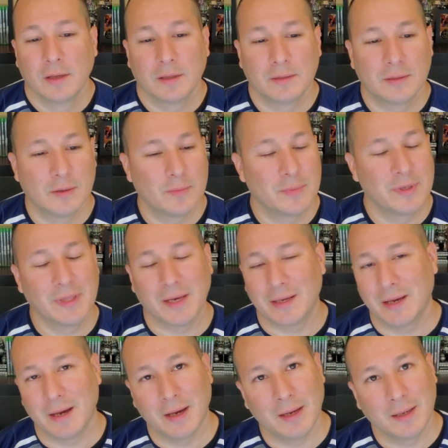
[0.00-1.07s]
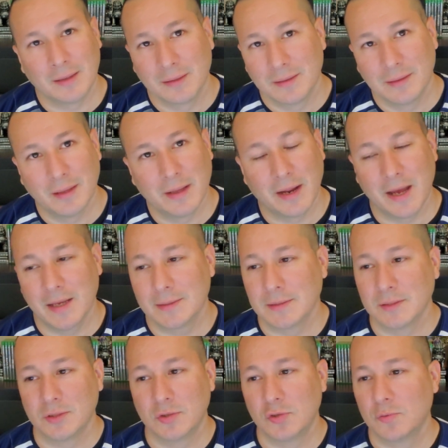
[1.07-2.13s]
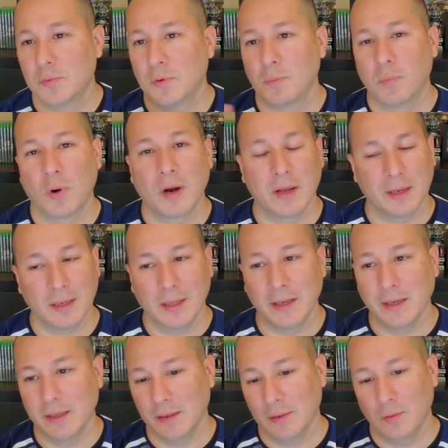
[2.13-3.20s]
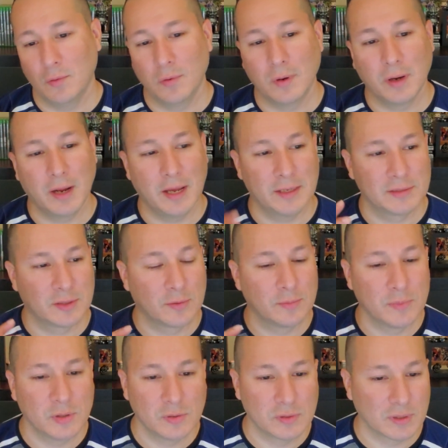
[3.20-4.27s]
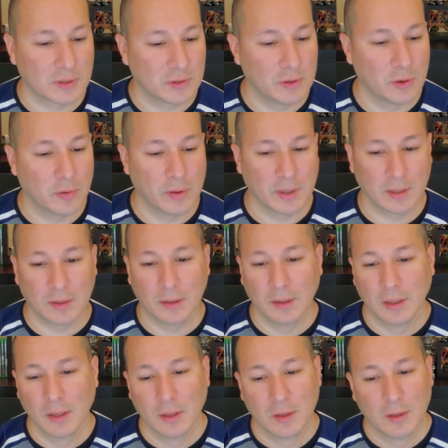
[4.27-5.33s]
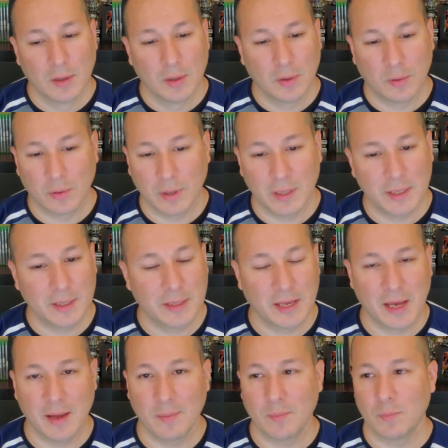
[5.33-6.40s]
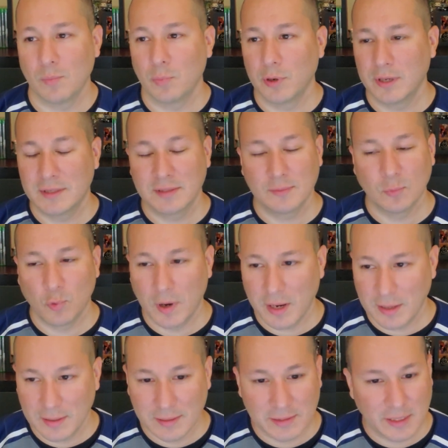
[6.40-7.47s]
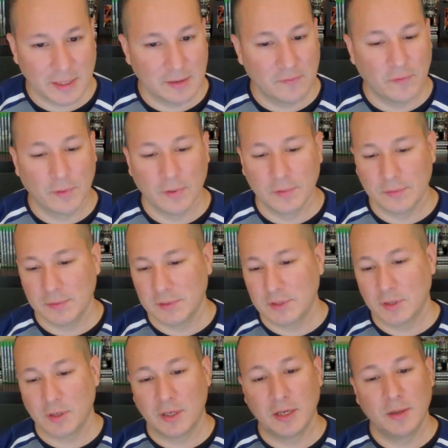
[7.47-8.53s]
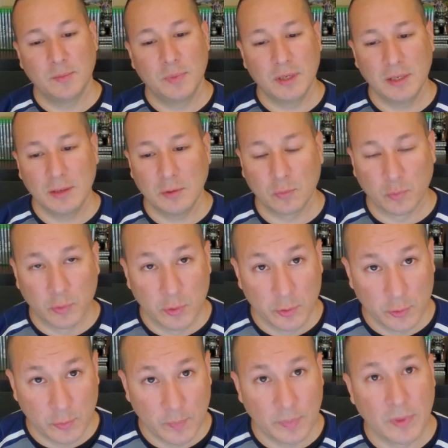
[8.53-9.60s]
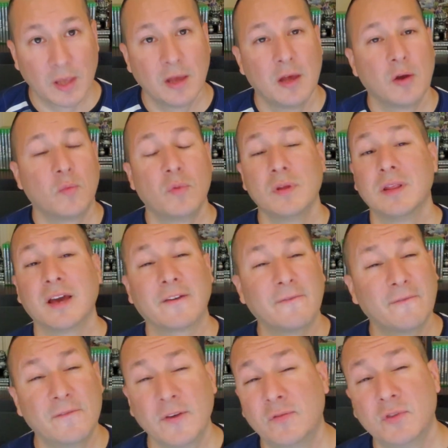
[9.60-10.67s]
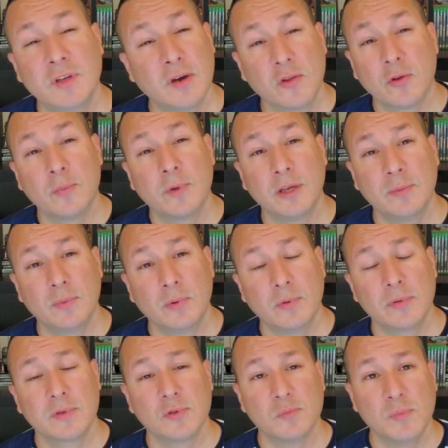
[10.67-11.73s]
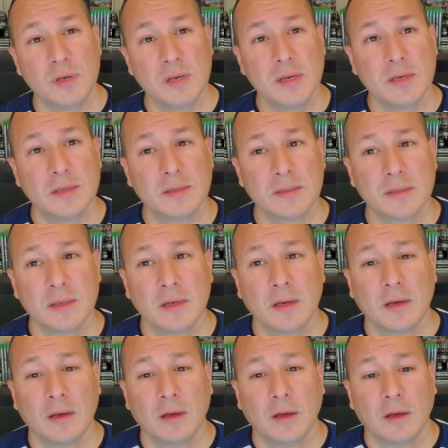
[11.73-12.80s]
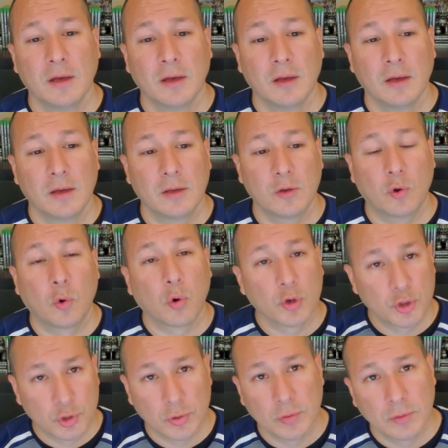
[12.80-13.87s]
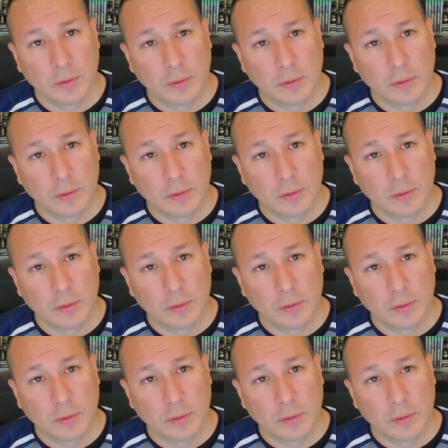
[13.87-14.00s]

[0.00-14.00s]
Don't be that guy that has a super bright light or has their music going or any of that. Bring some wireless headphones. You're going to be in a room with like 50 other people, so be as cordial